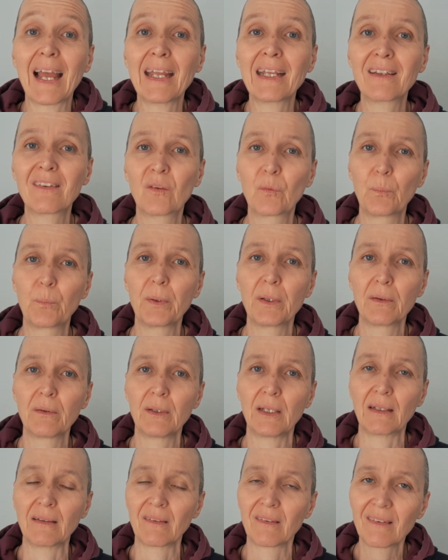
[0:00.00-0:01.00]

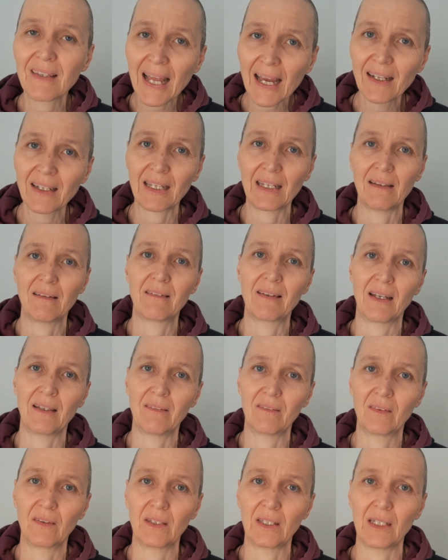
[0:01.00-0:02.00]
experience that
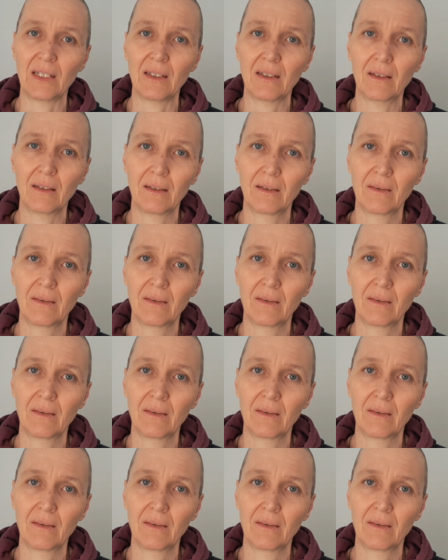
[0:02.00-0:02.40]
intensity,